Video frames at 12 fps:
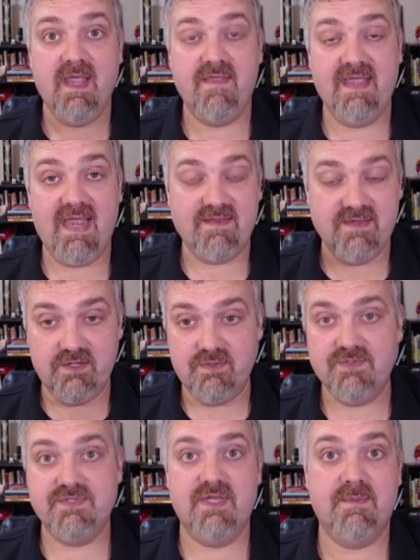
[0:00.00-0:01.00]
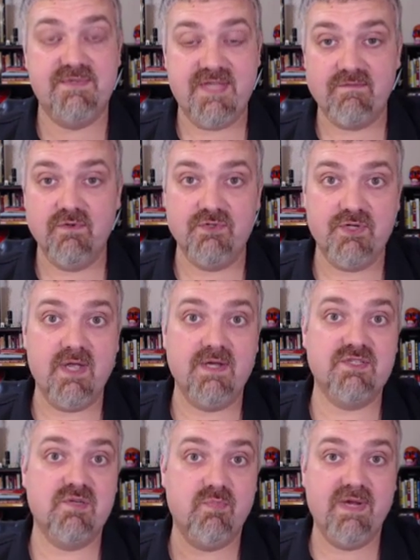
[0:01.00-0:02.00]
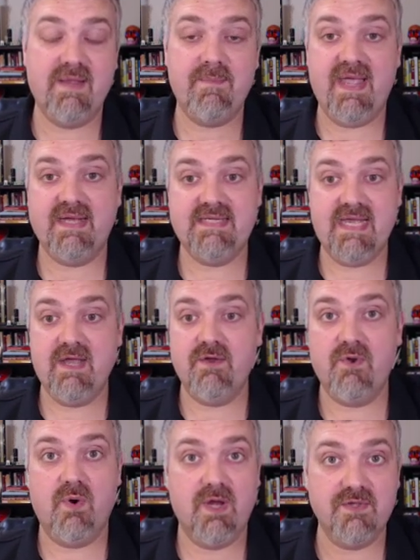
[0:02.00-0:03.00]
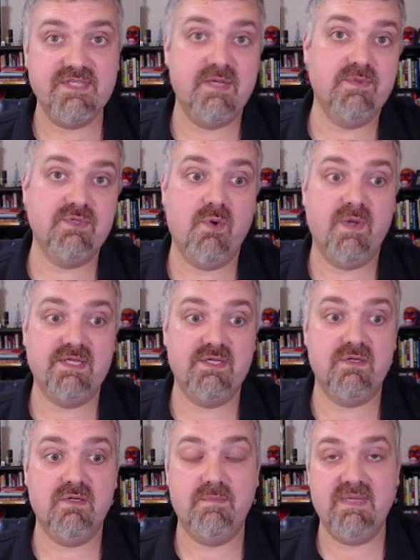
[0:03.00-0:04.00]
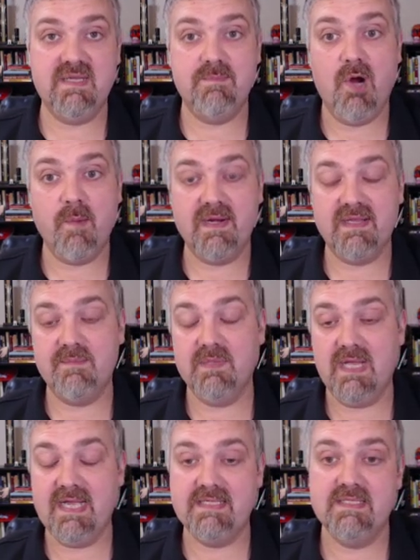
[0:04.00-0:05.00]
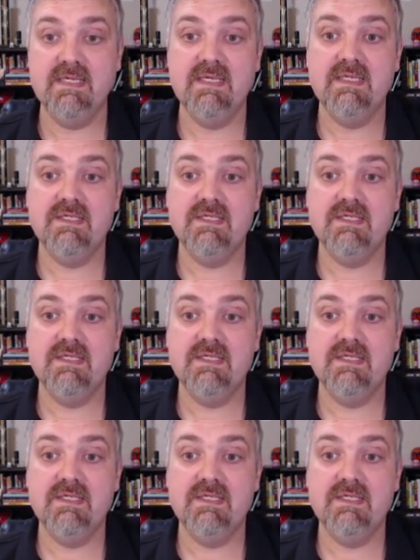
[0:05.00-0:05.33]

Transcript: and they had to use um, several drugs to bring it back down, or else he was going to be permanently blind.